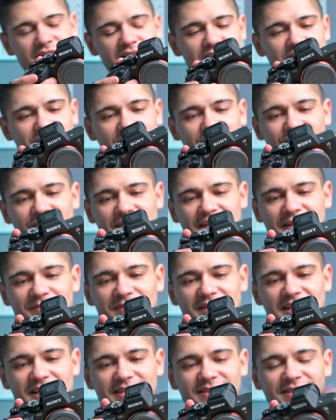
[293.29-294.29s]
the frame
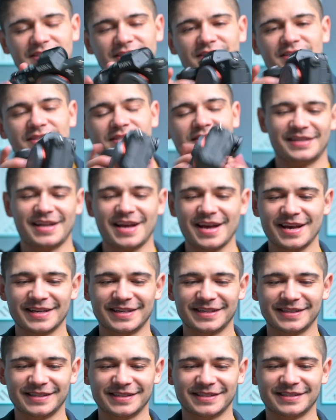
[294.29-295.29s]
lens.
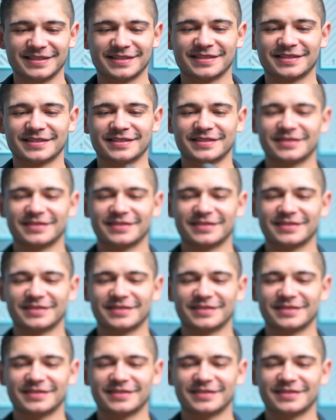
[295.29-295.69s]
Nice.